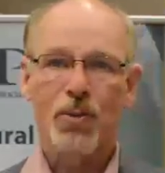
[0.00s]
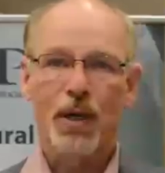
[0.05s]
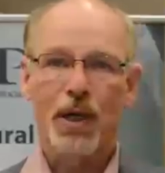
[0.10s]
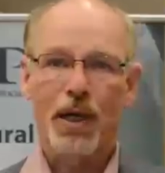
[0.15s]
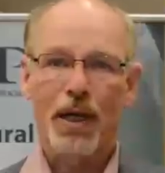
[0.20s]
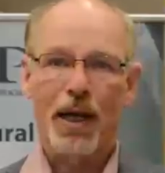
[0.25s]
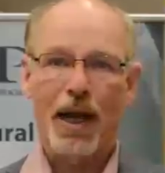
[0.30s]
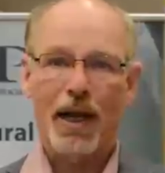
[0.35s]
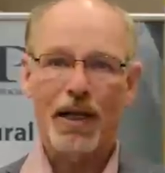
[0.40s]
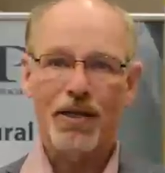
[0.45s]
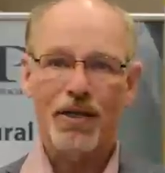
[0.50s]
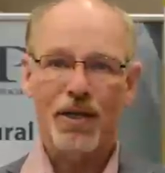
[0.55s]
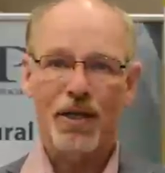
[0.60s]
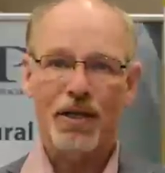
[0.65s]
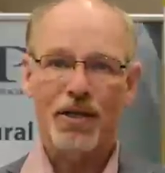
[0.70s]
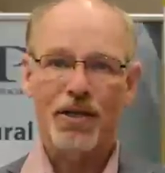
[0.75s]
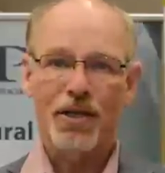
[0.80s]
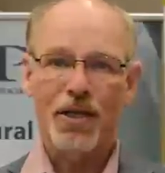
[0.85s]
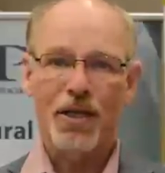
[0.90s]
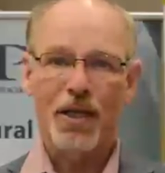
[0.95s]
we can
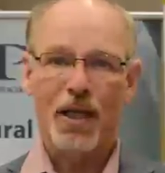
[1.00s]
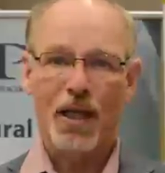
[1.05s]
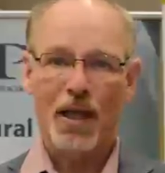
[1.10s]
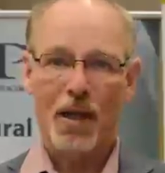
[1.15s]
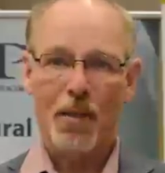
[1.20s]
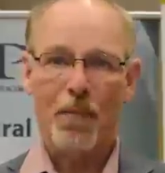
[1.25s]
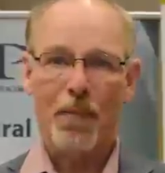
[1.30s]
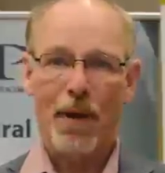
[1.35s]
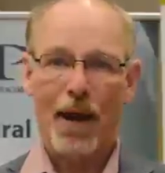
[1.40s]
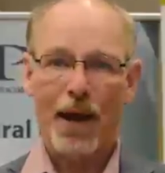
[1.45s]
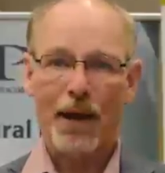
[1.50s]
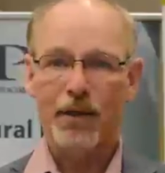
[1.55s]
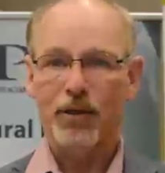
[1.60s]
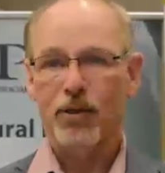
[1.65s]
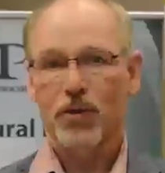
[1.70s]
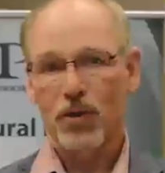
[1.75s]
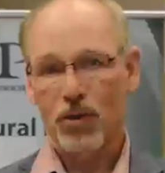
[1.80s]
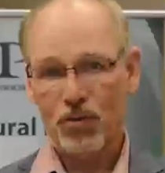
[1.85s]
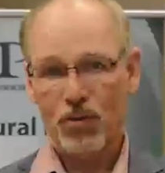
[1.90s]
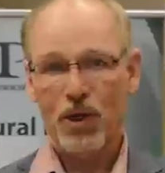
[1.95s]
actually see the impacts,
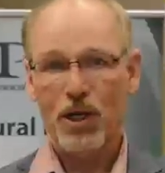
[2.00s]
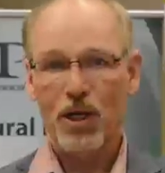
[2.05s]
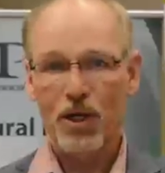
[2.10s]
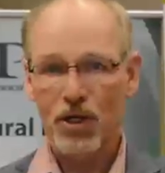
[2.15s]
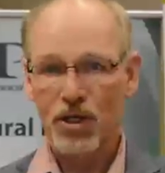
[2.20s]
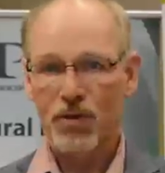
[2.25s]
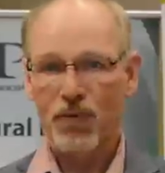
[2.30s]
or 3 years,